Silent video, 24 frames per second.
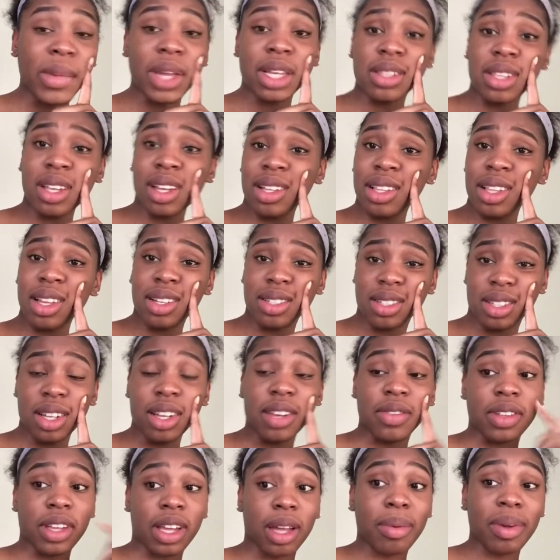It's like a lot of
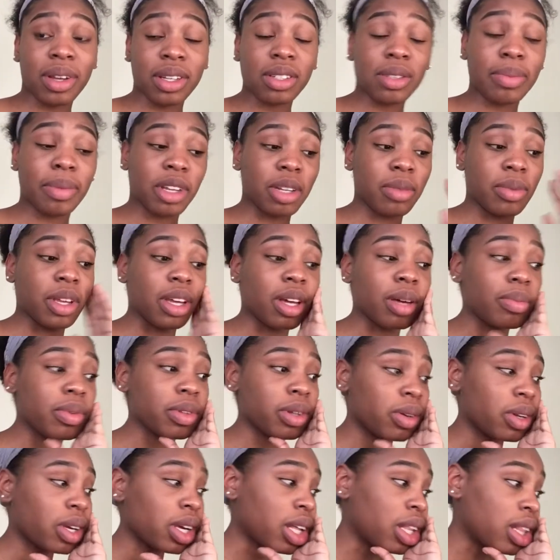stuff. Like, I'm actually about to be
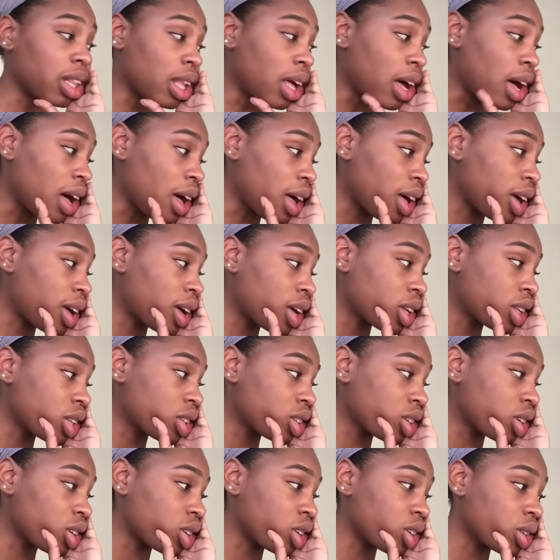uploading a lot
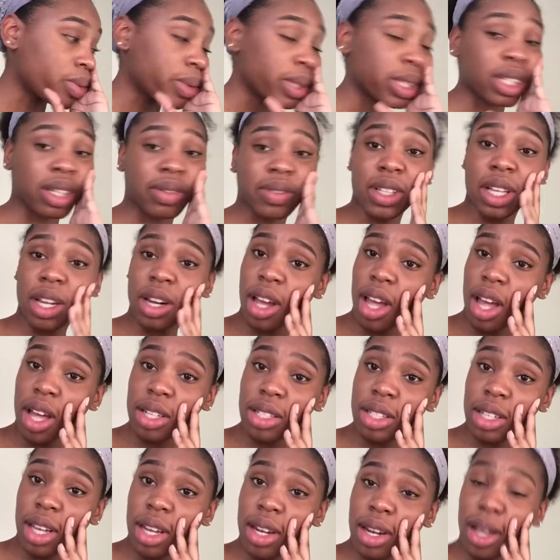because I have a lot of
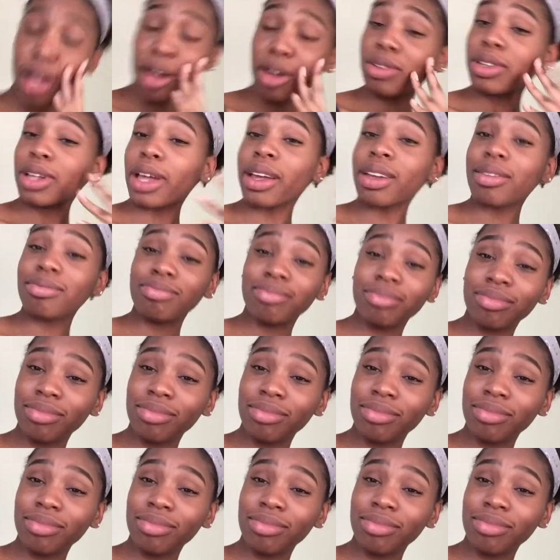content now, like